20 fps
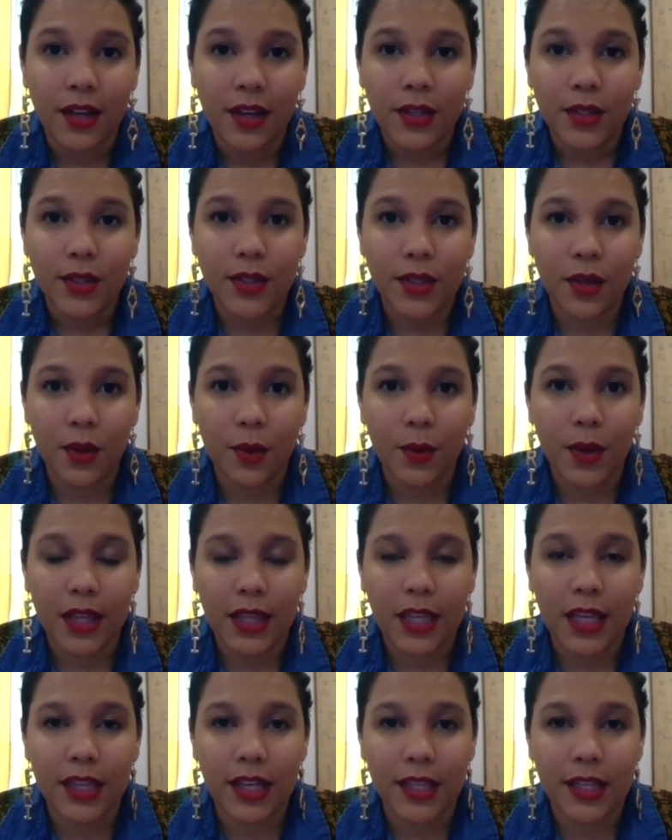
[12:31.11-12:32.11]
So I
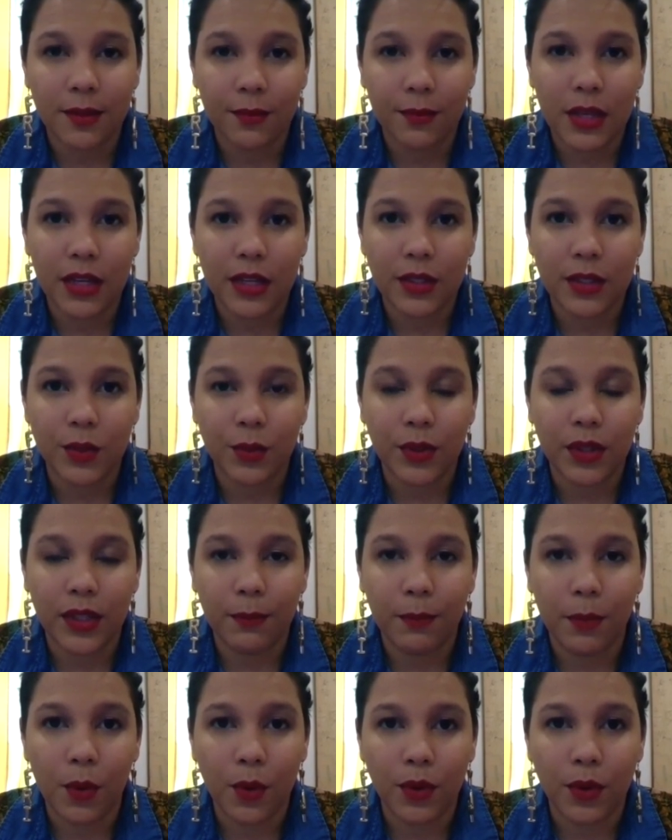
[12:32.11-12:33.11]
think that's something that's really
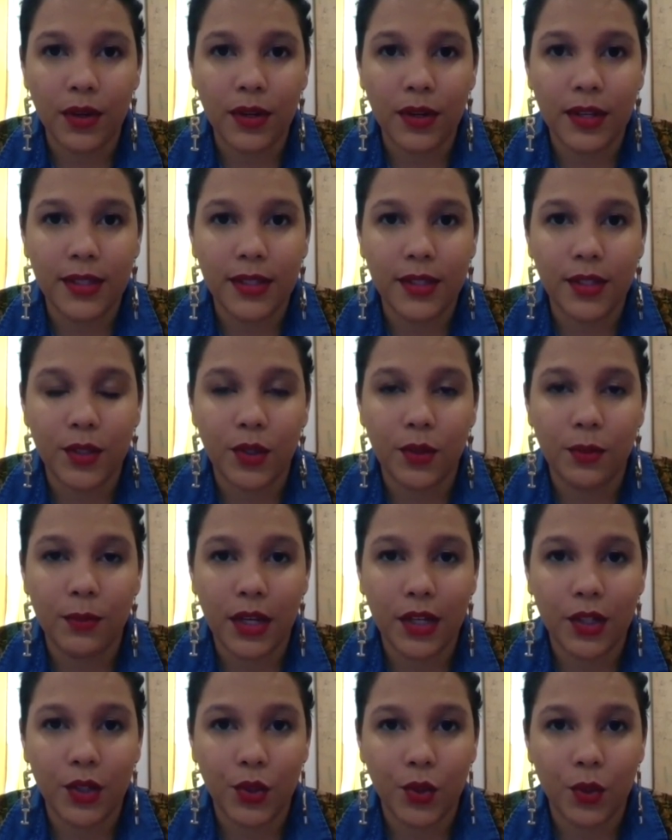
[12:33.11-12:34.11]
important, is to
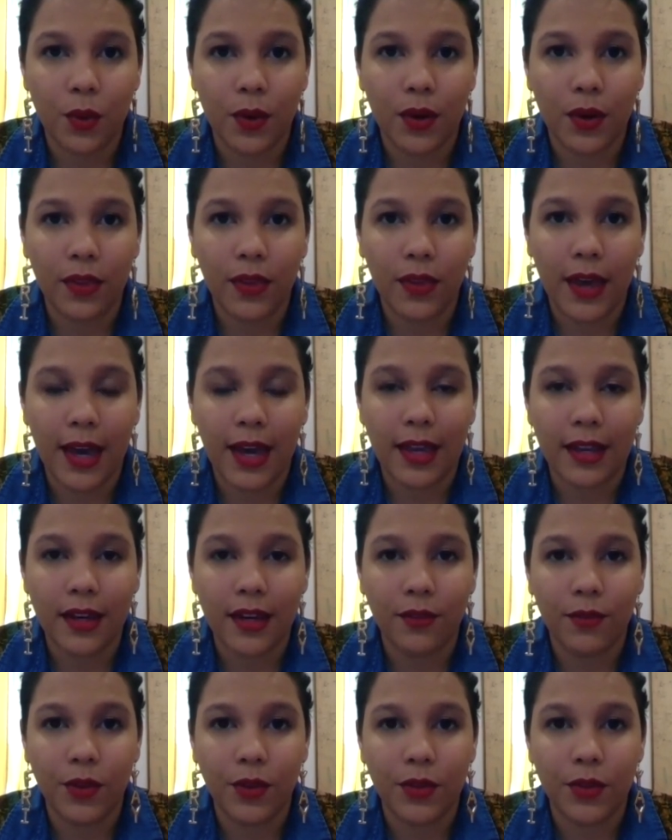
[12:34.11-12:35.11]
make sure that
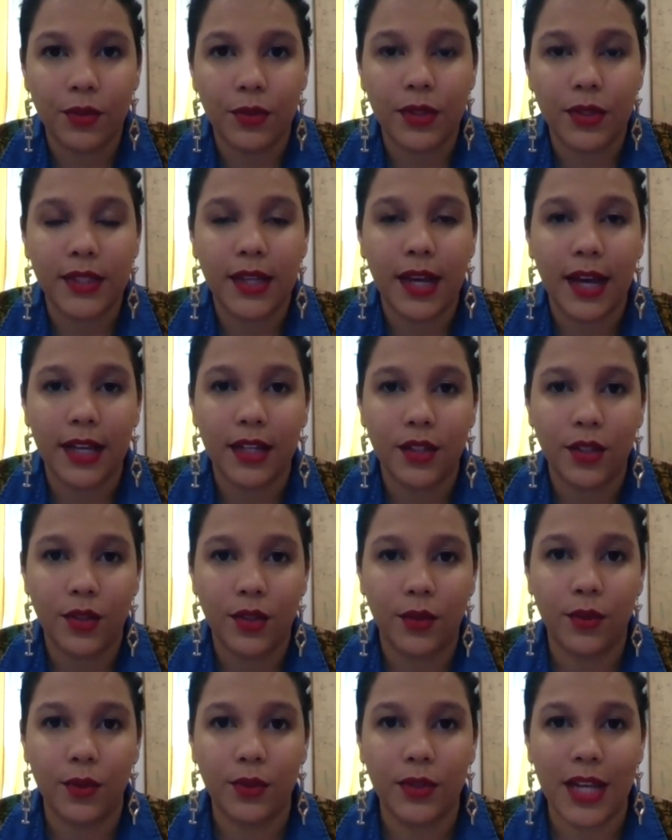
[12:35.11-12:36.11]
if you do decide
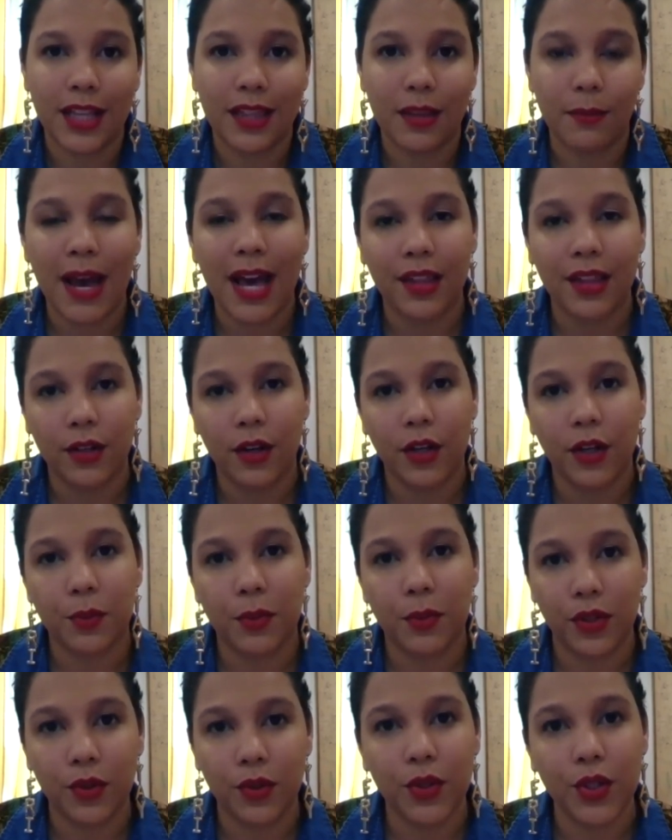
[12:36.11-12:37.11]
to take the path to
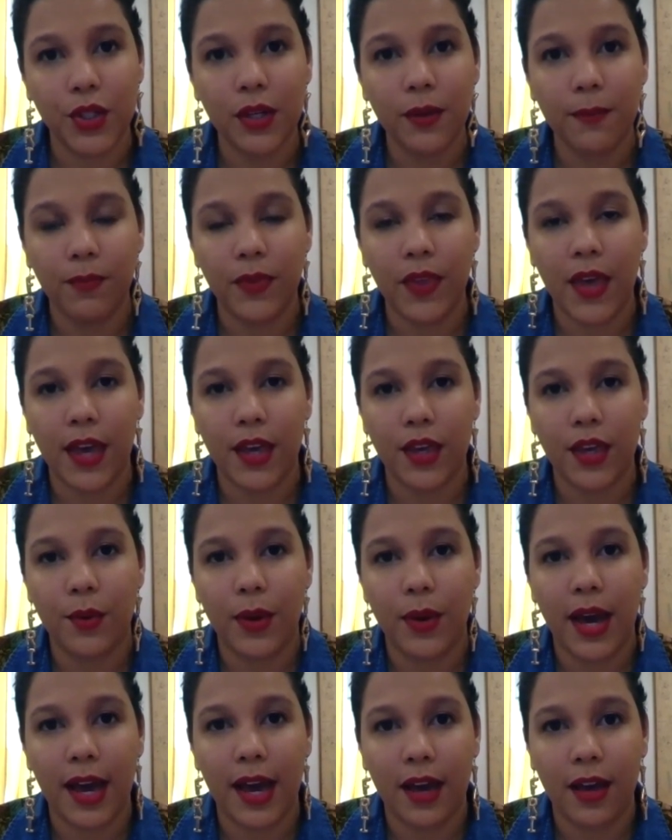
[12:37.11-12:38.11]
entrepreneurship, that you
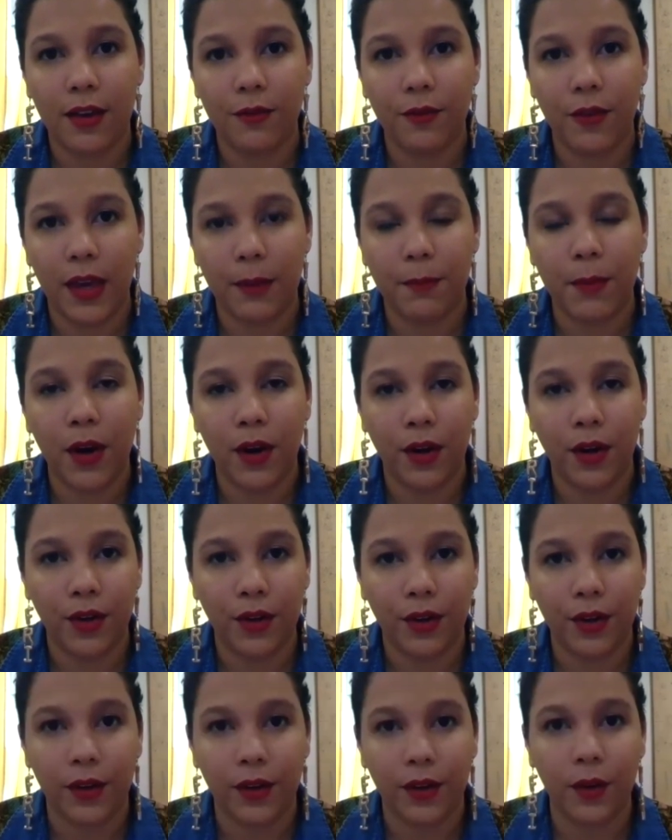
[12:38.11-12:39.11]
have a
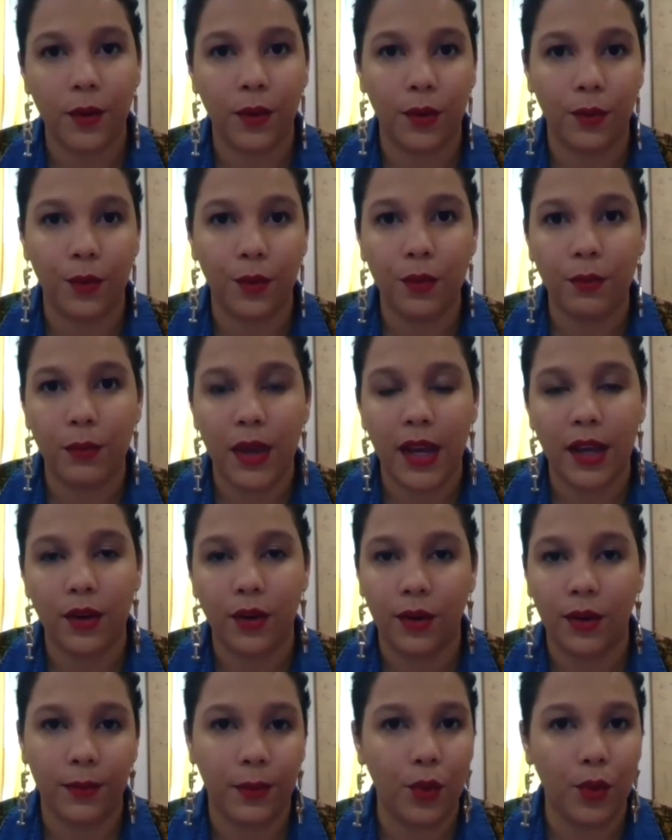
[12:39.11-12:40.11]
partner or roommate
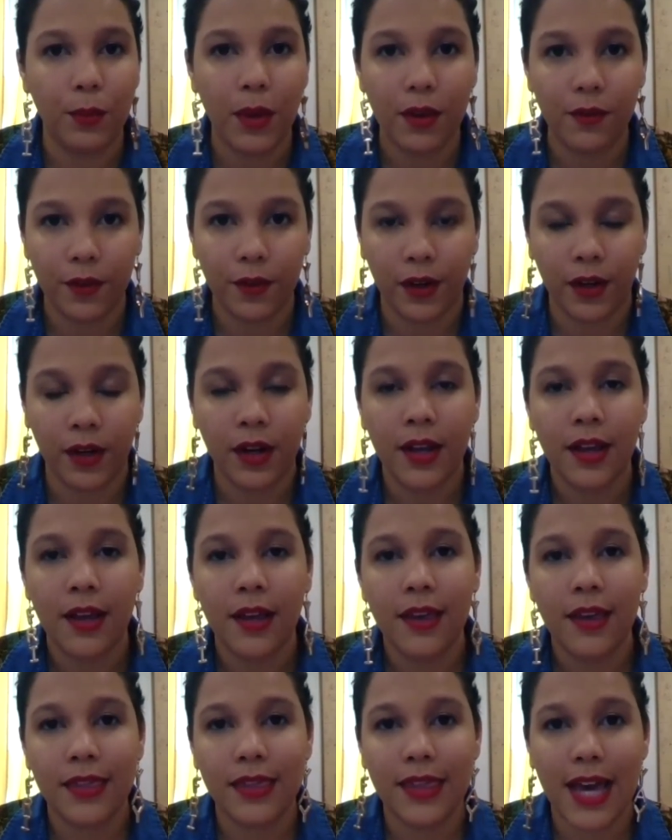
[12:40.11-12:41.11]
or whomever
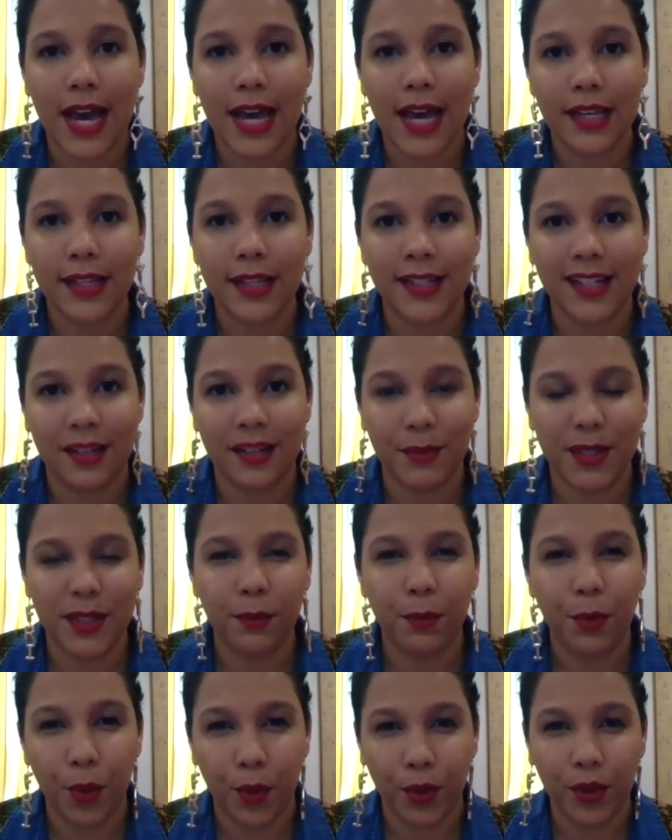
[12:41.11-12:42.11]
that is going to be
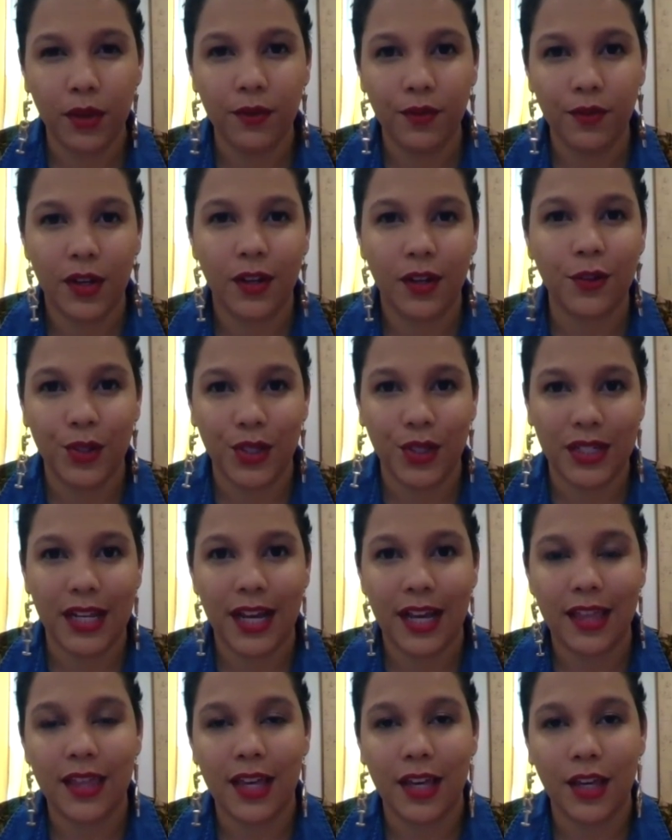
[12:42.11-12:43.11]
supportive and
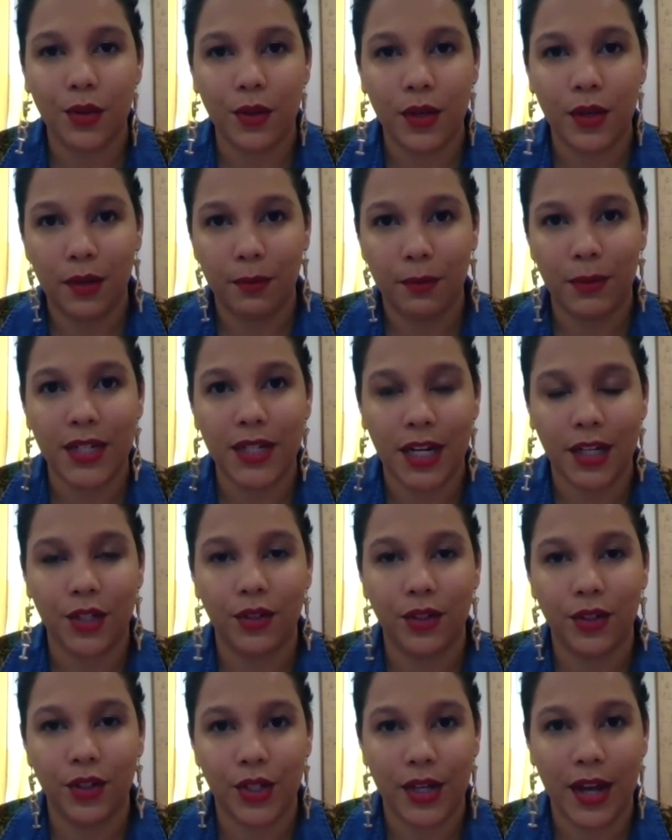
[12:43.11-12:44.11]
understand that you need to protect
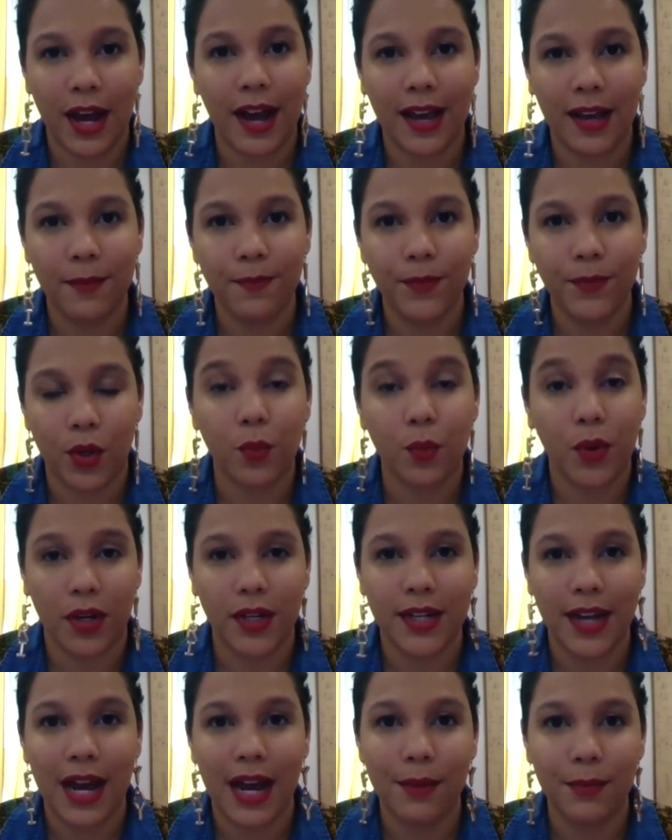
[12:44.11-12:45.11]
your time, your work
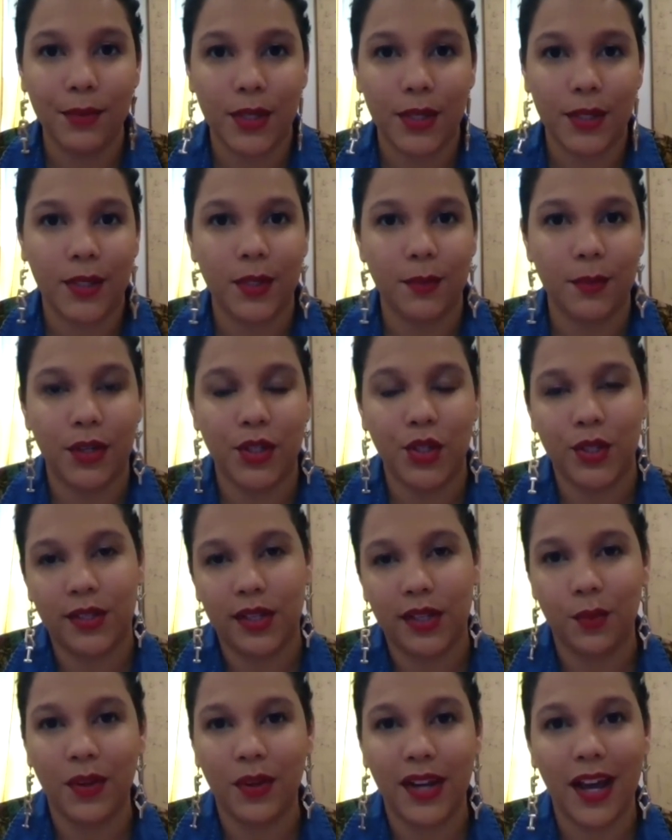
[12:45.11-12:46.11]
time, just as much as
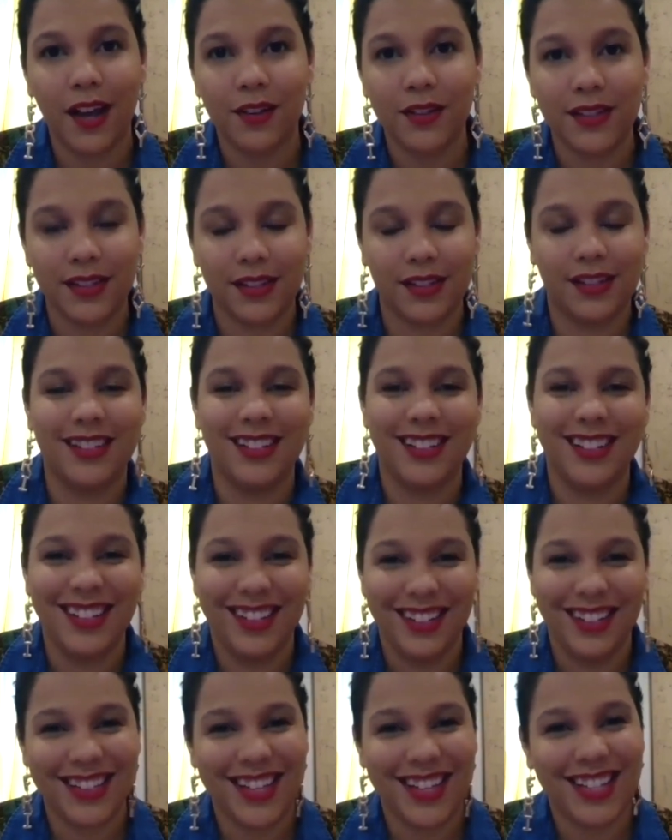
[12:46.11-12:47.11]
anyone else,
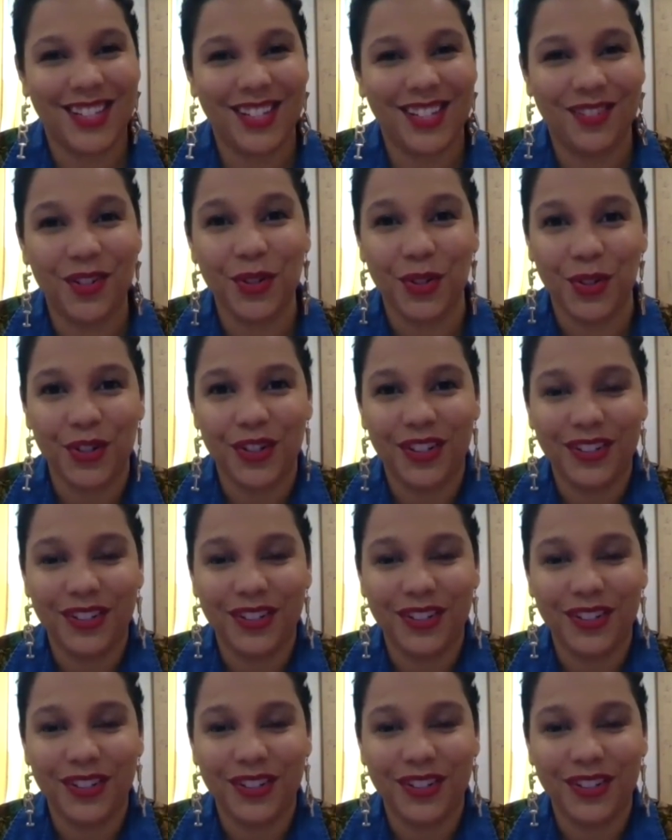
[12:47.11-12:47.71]
because that's crucial.